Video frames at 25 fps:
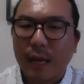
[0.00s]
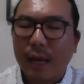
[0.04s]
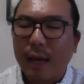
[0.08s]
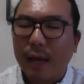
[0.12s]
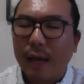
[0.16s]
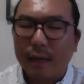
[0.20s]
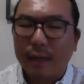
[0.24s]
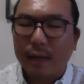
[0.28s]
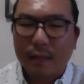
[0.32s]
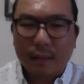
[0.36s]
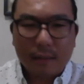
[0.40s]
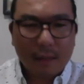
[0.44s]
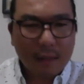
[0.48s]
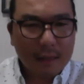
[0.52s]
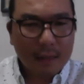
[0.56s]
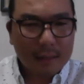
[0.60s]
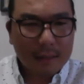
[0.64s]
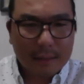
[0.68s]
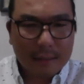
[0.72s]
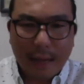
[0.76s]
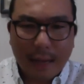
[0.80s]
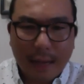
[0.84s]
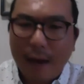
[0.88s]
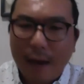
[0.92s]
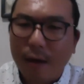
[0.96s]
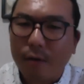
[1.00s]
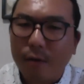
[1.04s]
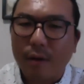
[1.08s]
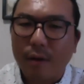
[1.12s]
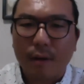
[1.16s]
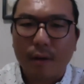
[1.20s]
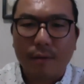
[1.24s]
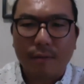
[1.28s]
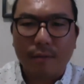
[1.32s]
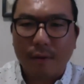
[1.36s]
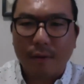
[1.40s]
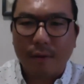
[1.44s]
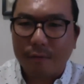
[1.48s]
and doubt
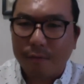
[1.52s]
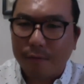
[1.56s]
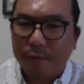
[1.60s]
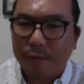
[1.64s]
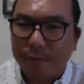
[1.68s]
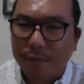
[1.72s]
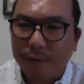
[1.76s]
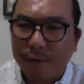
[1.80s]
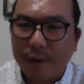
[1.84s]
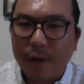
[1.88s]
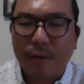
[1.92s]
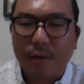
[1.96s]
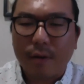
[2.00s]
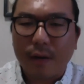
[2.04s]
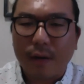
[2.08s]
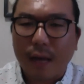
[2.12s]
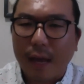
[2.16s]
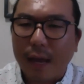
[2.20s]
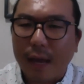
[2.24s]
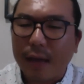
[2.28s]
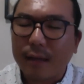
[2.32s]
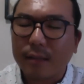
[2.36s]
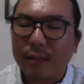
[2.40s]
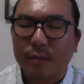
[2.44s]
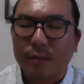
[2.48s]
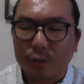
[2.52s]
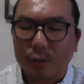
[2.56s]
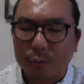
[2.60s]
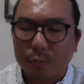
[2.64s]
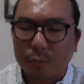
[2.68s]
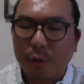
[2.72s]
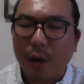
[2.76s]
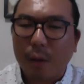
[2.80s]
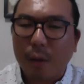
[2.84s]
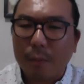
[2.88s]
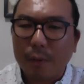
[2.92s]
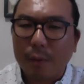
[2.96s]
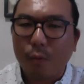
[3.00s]
and fear and angst is
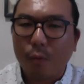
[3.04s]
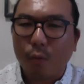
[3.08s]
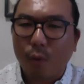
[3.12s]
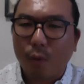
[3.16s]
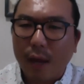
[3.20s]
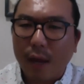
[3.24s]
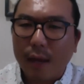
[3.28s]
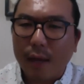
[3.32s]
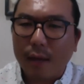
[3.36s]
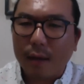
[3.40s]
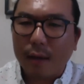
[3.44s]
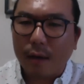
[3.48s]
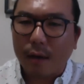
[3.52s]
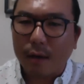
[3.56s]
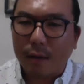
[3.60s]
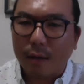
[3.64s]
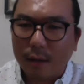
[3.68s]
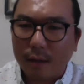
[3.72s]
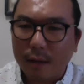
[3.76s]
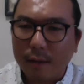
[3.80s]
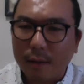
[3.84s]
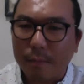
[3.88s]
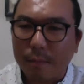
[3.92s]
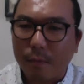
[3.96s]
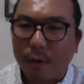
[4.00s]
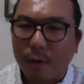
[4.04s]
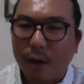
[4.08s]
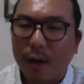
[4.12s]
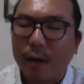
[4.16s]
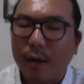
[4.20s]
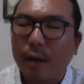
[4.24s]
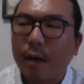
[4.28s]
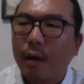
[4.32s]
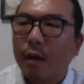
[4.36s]
probably weighing on him, right?